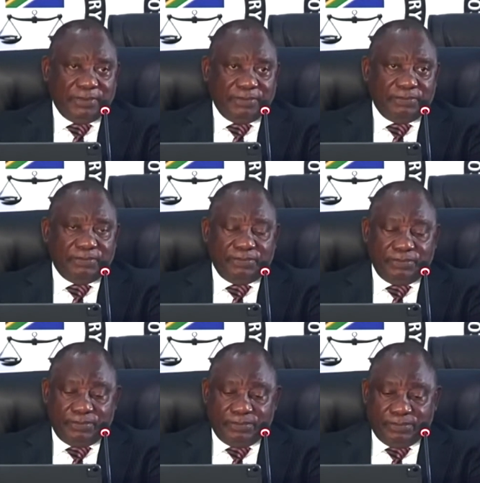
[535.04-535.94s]

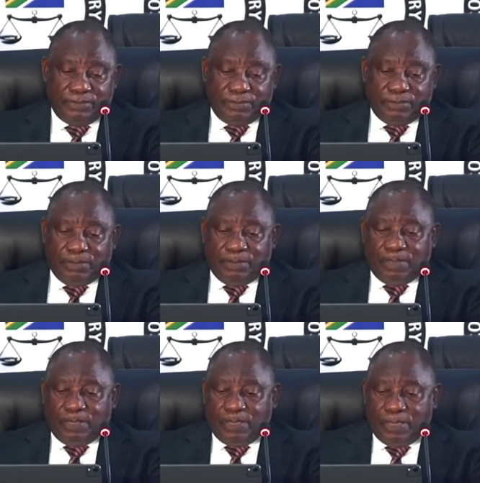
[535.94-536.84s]

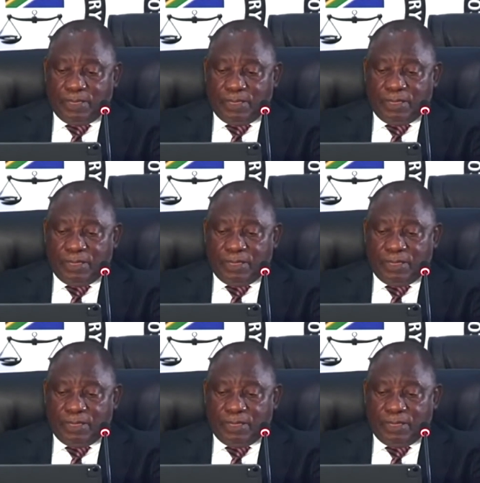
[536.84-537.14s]
Nothing is said.